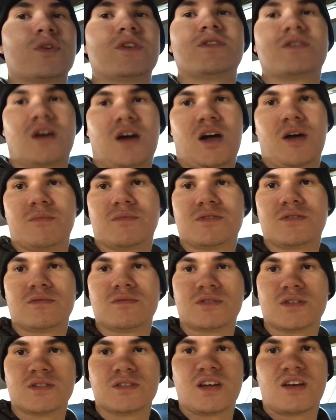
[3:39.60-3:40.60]
times
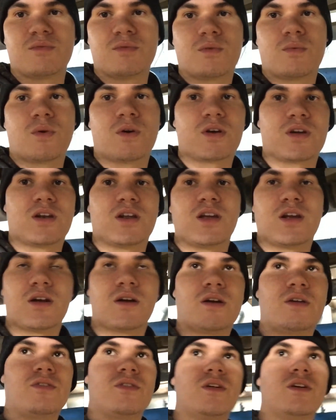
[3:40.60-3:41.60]
since I've been working here
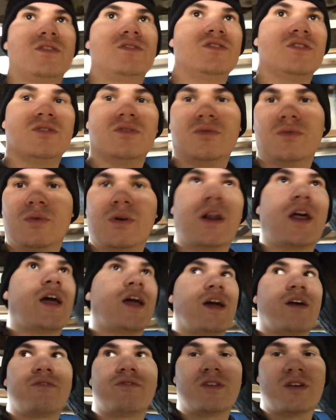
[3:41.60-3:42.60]
in the
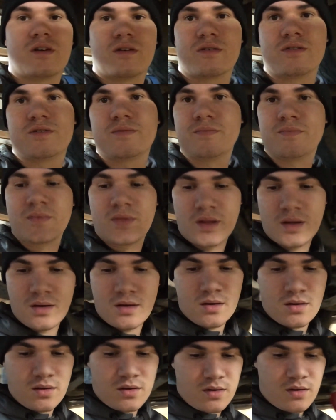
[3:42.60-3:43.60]
2.5 years,
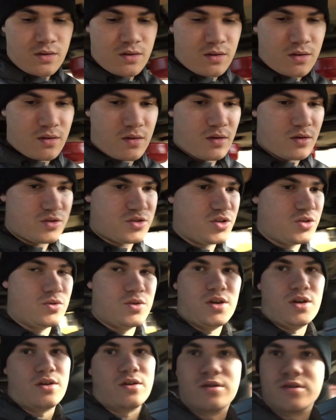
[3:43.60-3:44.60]
2
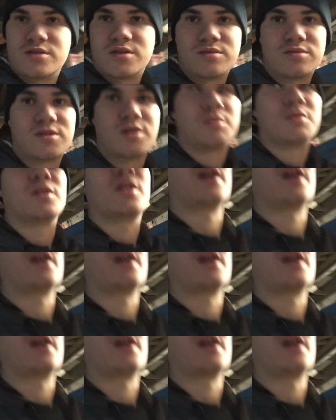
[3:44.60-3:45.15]
years, something